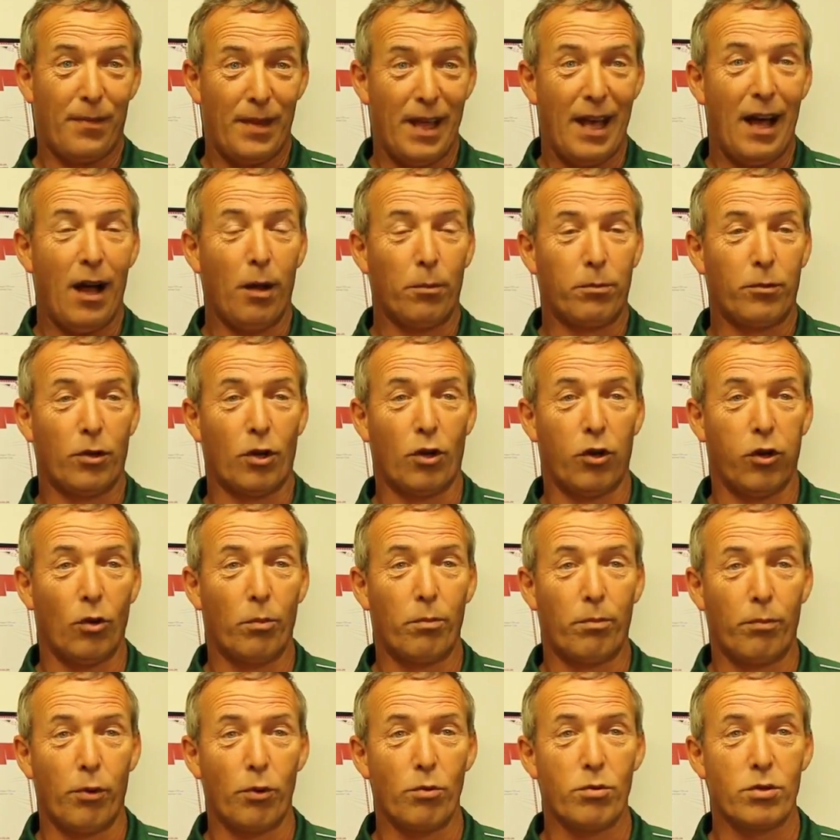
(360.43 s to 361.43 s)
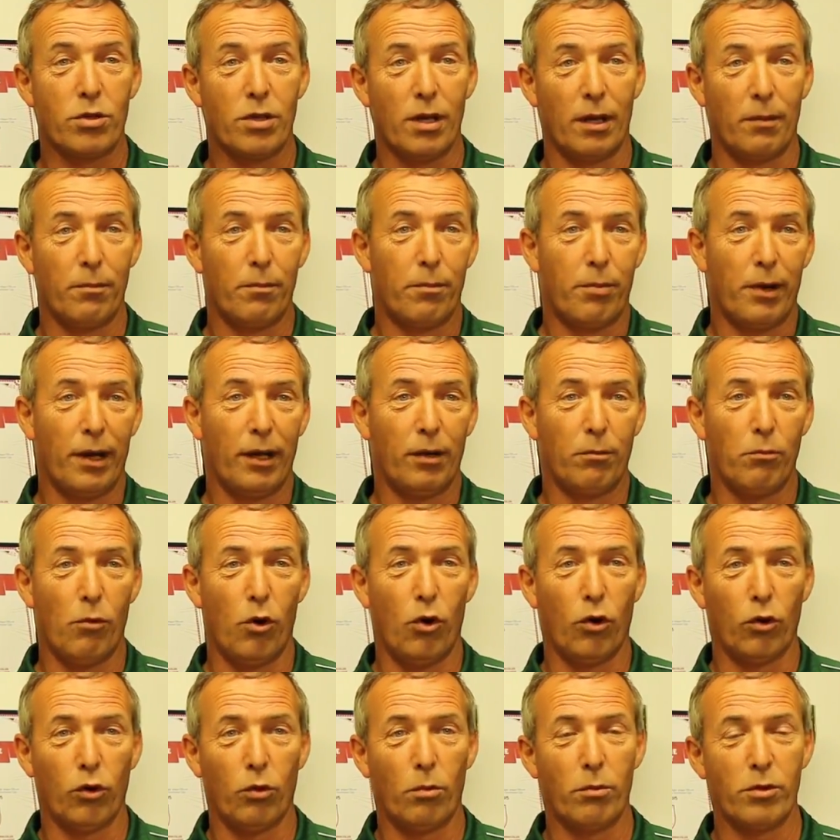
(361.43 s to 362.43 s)
it helped the club boost and bring
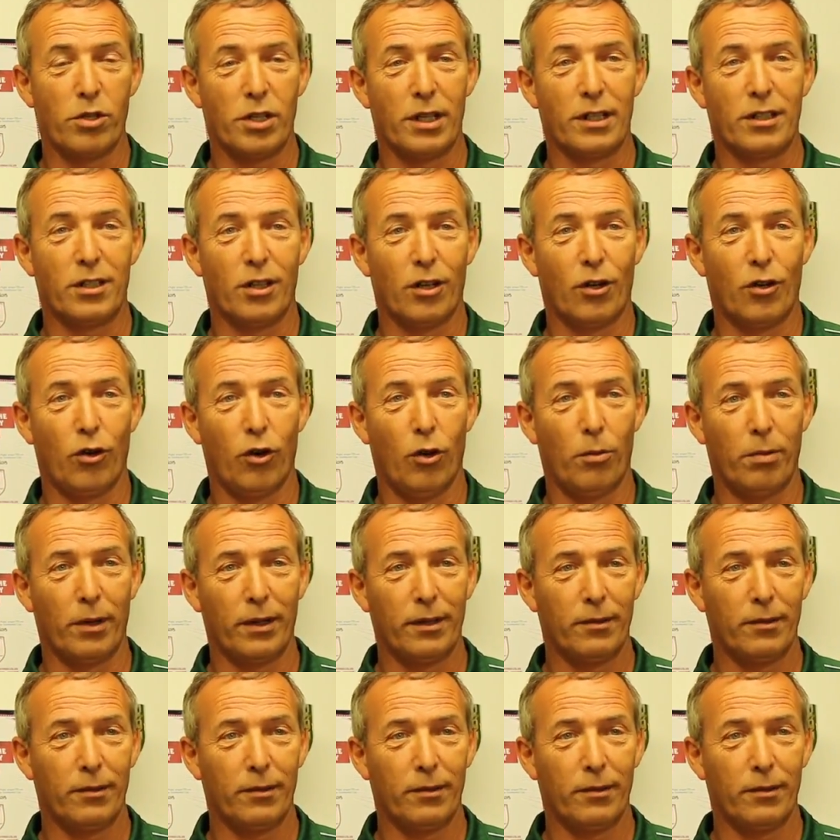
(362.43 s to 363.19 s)
more numbers into the club,